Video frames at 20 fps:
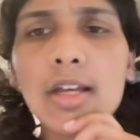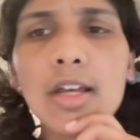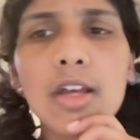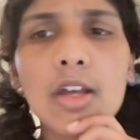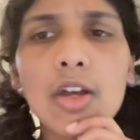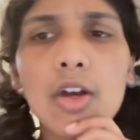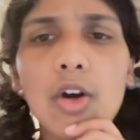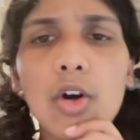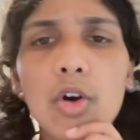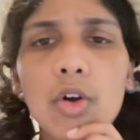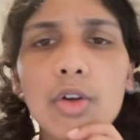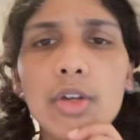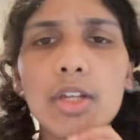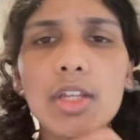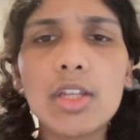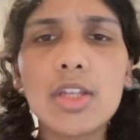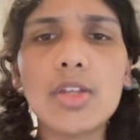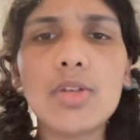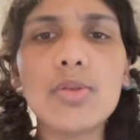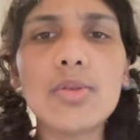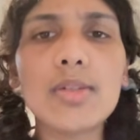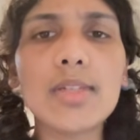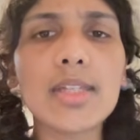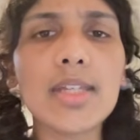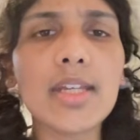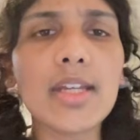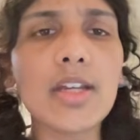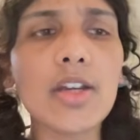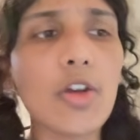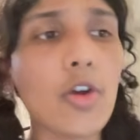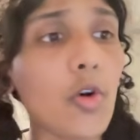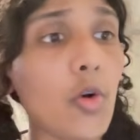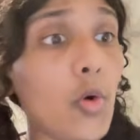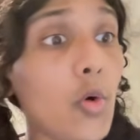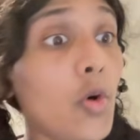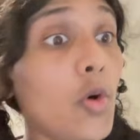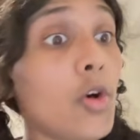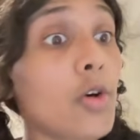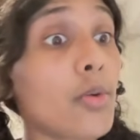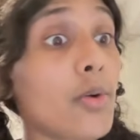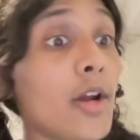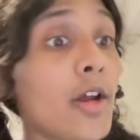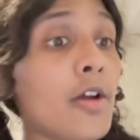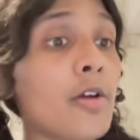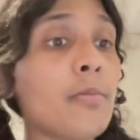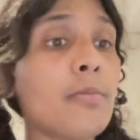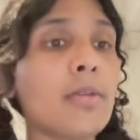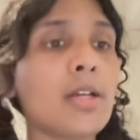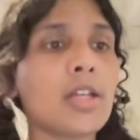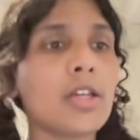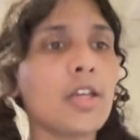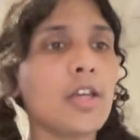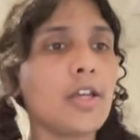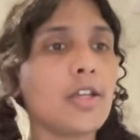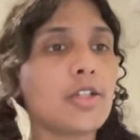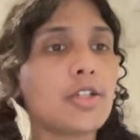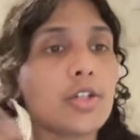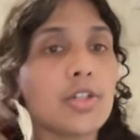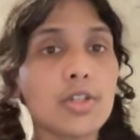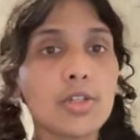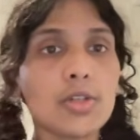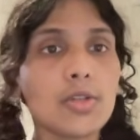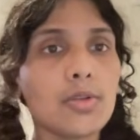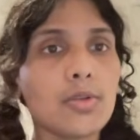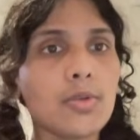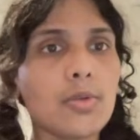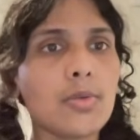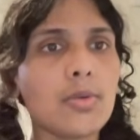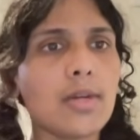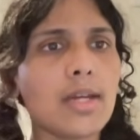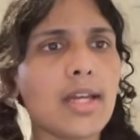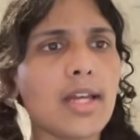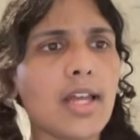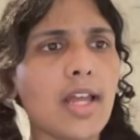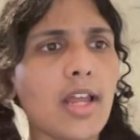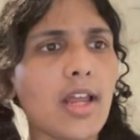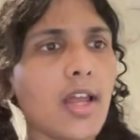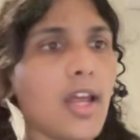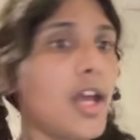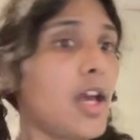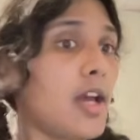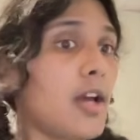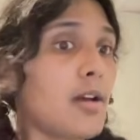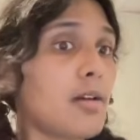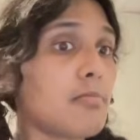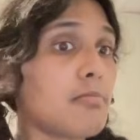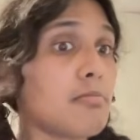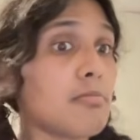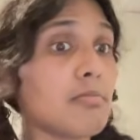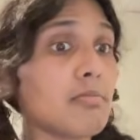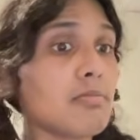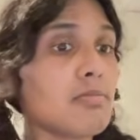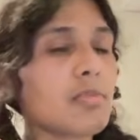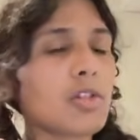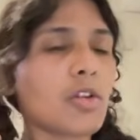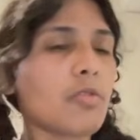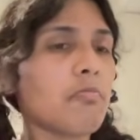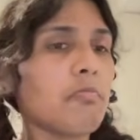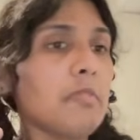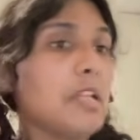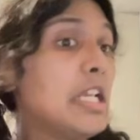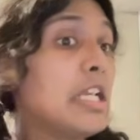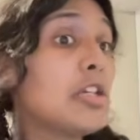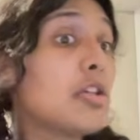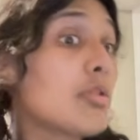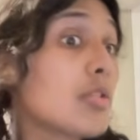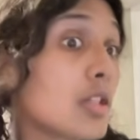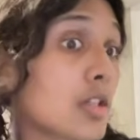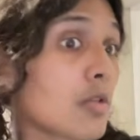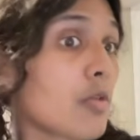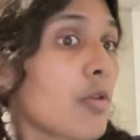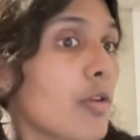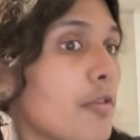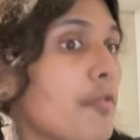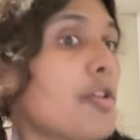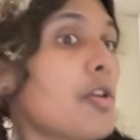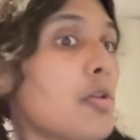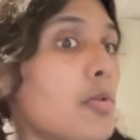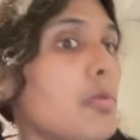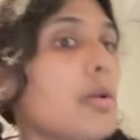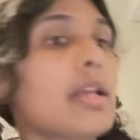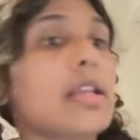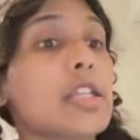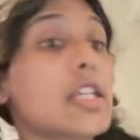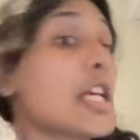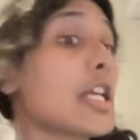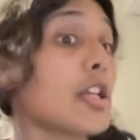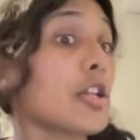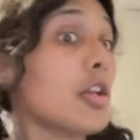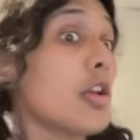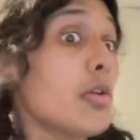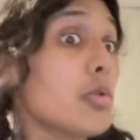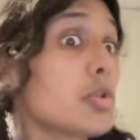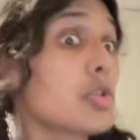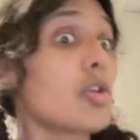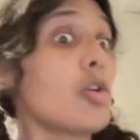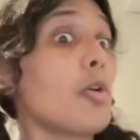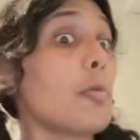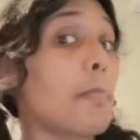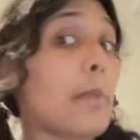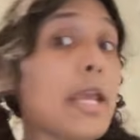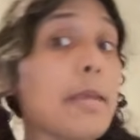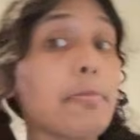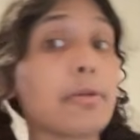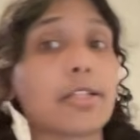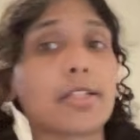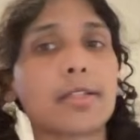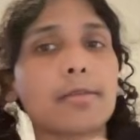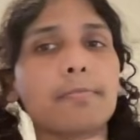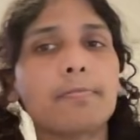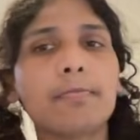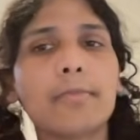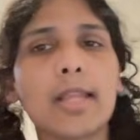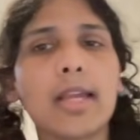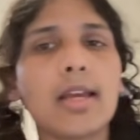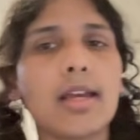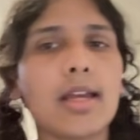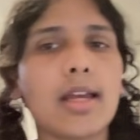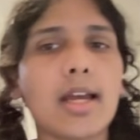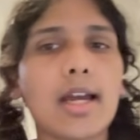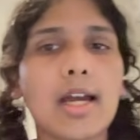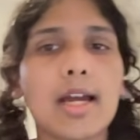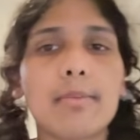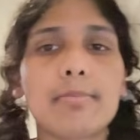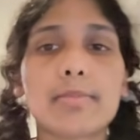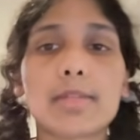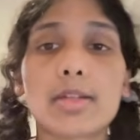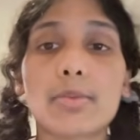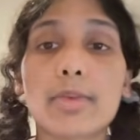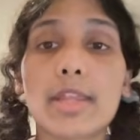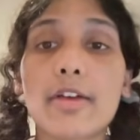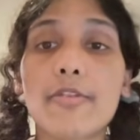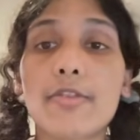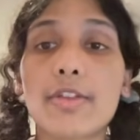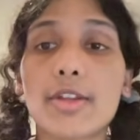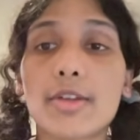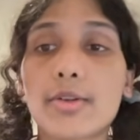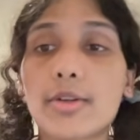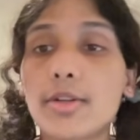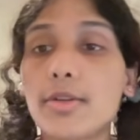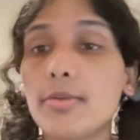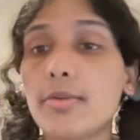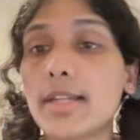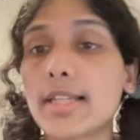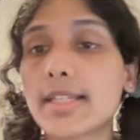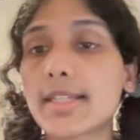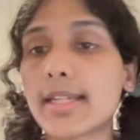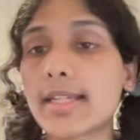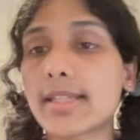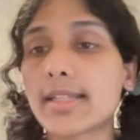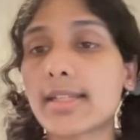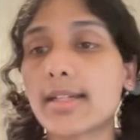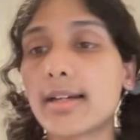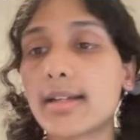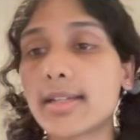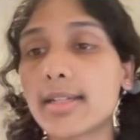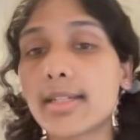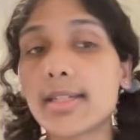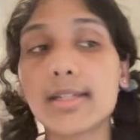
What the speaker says: on using Org-roam to do sort of literature review and take notes on papers. So without further ado, let's get started.